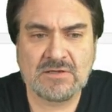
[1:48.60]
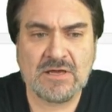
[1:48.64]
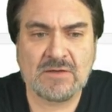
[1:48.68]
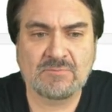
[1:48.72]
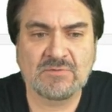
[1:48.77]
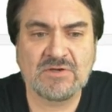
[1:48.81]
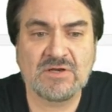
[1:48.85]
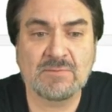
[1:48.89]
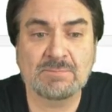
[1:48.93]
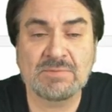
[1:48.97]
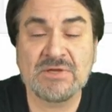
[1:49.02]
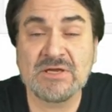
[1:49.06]
Now
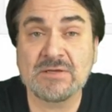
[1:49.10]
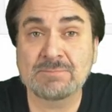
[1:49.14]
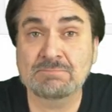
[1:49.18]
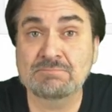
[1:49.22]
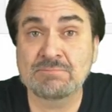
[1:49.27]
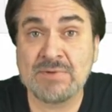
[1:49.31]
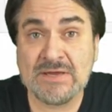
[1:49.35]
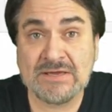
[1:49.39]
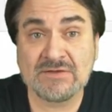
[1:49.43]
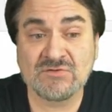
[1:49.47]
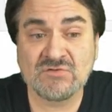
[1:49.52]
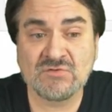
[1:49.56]
I'm going to pick
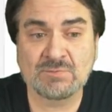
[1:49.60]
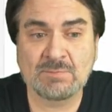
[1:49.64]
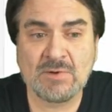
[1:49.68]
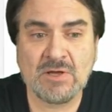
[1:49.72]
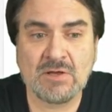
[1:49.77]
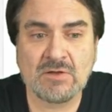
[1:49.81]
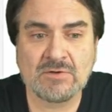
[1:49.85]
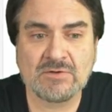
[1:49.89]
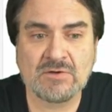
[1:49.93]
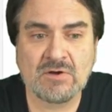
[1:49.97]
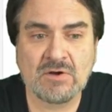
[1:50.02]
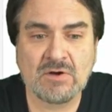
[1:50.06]

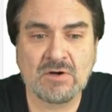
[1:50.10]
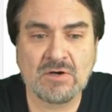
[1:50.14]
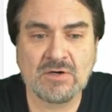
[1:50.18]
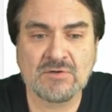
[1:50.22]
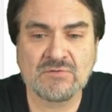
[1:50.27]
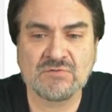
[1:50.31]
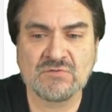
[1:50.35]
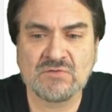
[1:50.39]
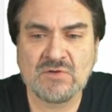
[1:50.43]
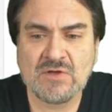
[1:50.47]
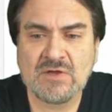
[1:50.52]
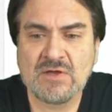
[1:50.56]
baseball
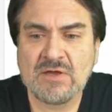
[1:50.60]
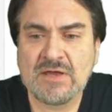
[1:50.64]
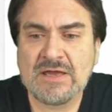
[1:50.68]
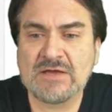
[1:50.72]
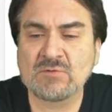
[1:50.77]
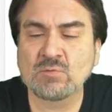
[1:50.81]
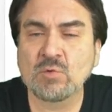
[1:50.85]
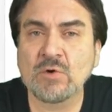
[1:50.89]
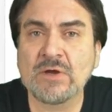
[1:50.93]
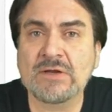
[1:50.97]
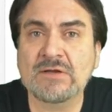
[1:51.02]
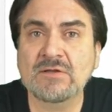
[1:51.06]
cards.
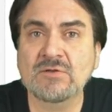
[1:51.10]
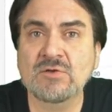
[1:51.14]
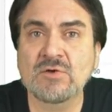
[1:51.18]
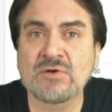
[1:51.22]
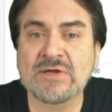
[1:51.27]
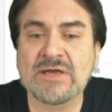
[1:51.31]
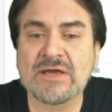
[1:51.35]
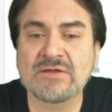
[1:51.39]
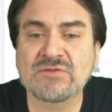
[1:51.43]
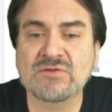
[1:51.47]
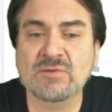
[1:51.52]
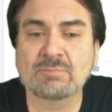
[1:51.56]
And we're going to
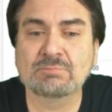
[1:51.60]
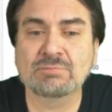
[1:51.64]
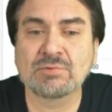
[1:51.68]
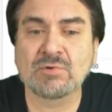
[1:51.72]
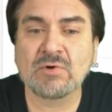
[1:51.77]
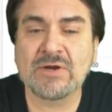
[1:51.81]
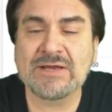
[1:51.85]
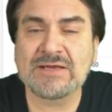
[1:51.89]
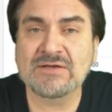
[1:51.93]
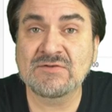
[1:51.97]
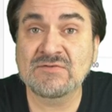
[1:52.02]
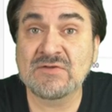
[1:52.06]
look at the
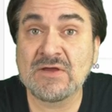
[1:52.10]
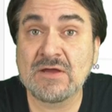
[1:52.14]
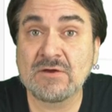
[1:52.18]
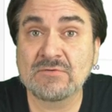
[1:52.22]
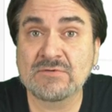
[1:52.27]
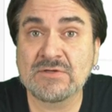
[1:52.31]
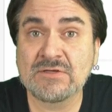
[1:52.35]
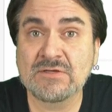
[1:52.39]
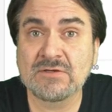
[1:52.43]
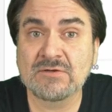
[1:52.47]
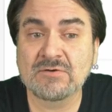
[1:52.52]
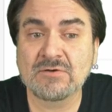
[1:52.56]

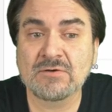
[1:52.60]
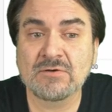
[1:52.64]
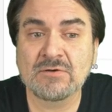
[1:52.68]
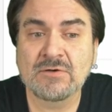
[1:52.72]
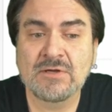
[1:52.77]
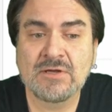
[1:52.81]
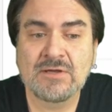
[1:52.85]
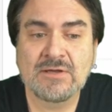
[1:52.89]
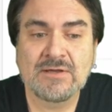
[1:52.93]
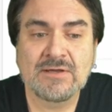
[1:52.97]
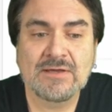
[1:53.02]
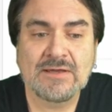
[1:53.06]
breakdown
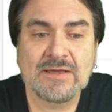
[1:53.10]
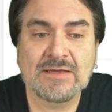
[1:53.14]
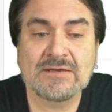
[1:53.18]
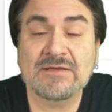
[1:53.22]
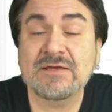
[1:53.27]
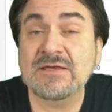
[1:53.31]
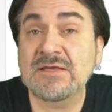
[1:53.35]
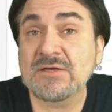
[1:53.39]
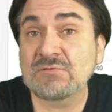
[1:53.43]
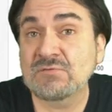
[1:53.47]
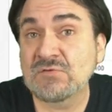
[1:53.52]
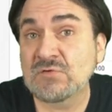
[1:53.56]
here.
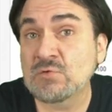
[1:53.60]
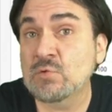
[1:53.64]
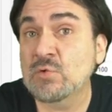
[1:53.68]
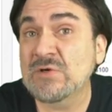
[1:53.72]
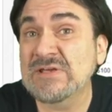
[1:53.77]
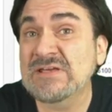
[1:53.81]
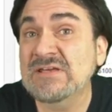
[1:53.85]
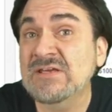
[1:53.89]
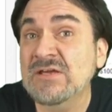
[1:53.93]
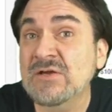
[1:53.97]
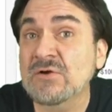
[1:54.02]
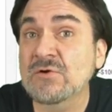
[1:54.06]
And it gives
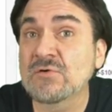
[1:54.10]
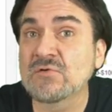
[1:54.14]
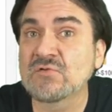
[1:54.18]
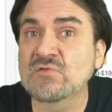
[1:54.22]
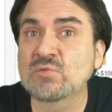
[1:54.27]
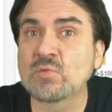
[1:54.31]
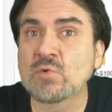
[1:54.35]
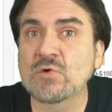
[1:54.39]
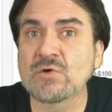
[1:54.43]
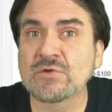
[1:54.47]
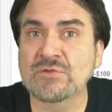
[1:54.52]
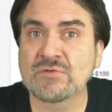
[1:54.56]
you a
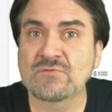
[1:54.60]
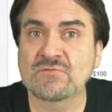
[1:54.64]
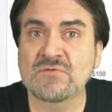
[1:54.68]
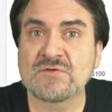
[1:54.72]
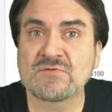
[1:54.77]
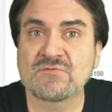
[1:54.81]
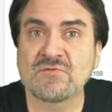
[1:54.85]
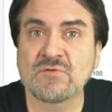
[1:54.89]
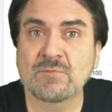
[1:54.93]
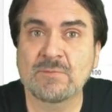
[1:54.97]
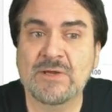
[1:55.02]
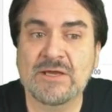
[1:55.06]
year's worth of
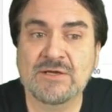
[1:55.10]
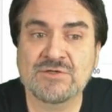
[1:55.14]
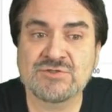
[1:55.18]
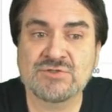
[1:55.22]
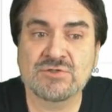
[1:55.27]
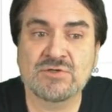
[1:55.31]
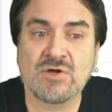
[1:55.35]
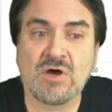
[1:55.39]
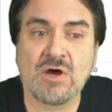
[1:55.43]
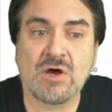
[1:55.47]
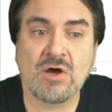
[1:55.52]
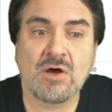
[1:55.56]

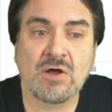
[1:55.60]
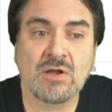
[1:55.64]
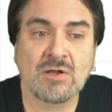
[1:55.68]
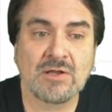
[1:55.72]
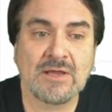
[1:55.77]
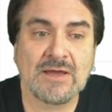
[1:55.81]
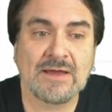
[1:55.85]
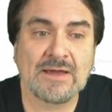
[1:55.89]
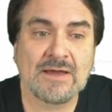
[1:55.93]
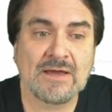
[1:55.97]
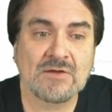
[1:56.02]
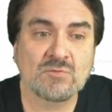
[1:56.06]
information
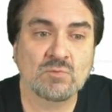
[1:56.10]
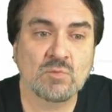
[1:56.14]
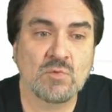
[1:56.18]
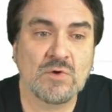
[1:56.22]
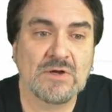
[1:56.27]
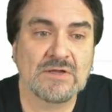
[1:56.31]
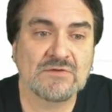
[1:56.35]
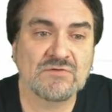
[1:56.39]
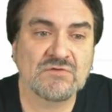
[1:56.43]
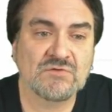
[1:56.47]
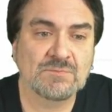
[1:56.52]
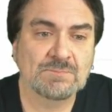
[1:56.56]
all at
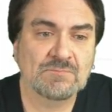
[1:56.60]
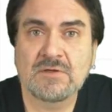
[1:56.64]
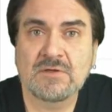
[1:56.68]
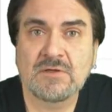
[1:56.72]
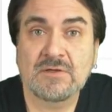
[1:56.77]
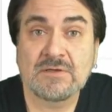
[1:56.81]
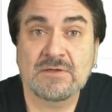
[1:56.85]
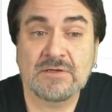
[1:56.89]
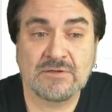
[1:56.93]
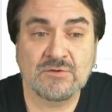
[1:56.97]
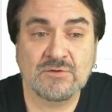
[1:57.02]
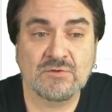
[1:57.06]
once.
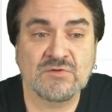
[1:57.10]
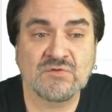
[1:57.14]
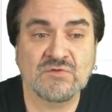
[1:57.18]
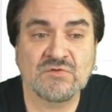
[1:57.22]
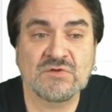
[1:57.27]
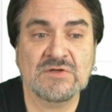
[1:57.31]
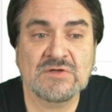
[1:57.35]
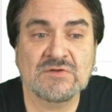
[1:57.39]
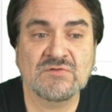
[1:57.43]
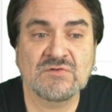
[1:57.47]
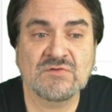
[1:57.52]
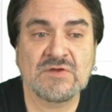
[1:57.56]
Now you can
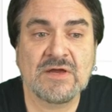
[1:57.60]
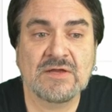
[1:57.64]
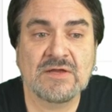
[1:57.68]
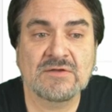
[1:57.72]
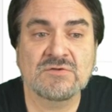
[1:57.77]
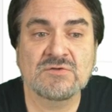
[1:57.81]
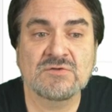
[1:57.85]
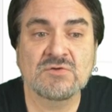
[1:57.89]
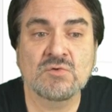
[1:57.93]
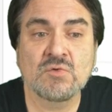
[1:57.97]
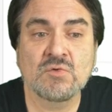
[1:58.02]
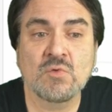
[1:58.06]
see it's got
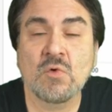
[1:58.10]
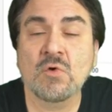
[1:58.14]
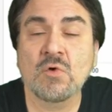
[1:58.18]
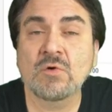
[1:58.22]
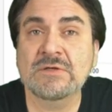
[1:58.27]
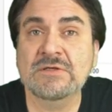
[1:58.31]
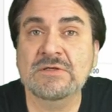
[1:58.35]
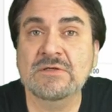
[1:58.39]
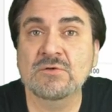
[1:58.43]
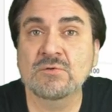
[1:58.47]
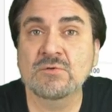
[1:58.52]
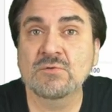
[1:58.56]
new or
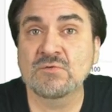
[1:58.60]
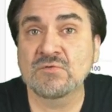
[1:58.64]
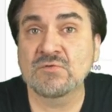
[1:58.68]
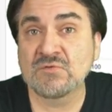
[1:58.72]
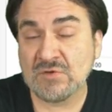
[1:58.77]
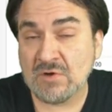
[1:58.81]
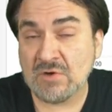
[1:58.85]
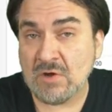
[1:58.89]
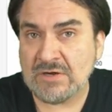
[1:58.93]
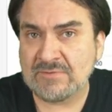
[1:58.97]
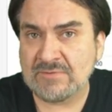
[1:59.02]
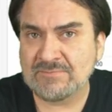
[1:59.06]
used.
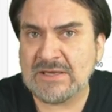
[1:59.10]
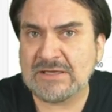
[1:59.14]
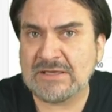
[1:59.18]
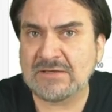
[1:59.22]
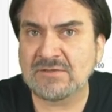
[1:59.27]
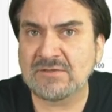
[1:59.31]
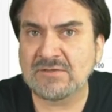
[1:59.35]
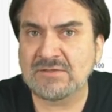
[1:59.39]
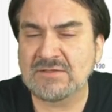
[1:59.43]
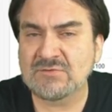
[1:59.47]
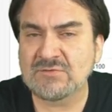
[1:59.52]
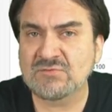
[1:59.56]
It
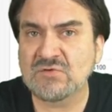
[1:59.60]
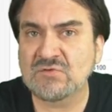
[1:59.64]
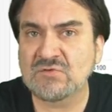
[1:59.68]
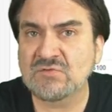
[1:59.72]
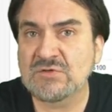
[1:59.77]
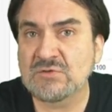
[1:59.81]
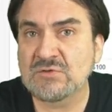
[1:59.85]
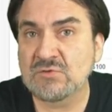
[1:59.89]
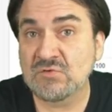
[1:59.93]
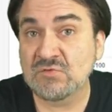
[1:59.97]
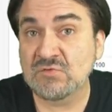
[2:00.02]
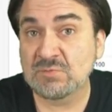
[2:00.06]
automatically gives us
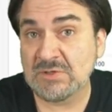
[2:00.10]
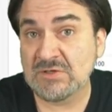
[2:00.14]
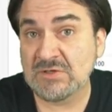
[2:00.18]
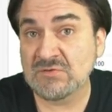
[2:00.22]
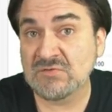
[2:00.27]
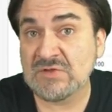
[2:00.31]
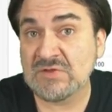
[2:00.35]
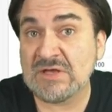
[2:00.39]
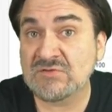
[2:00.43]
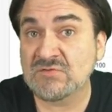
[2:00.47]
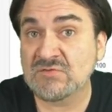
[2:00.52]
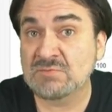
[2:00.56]
used
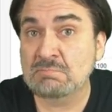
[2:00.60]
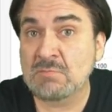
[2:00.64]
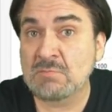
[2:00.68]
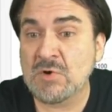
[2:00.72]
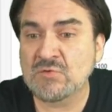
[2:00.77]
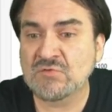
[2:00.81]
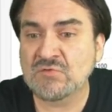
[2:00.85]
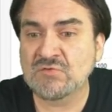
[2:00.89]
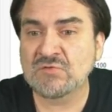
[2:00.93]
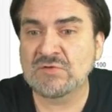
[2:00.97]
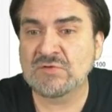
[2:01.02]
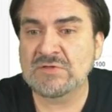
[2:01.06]
because that's
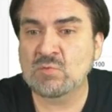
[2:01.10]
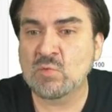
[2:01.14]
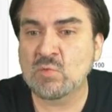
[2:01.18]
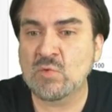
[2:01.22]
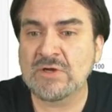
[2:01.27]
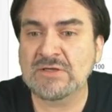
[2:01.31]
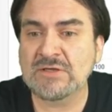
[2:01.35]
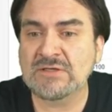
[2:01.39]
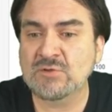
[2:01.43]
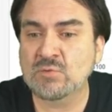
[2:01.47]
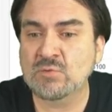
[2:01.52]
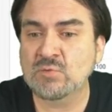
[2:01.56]
mostly
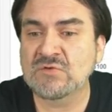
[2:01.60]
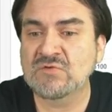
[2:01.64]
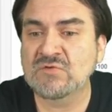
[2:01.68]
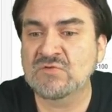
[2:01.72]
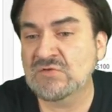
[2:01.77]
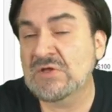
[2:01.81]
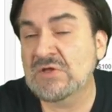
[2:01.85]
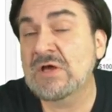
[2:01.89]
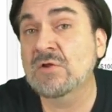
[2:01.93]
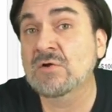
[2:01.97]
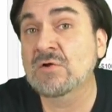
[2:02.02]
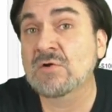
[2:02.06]
what you would
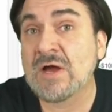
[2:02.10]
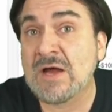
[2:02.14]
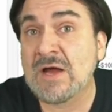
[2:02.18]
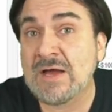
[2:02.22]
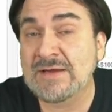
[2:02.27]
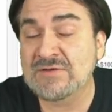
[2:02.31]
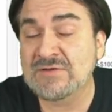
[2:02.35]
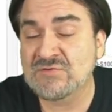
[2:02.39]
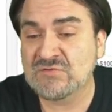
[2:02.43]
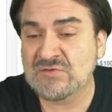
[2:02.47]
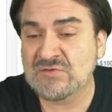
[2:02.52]
sell, or I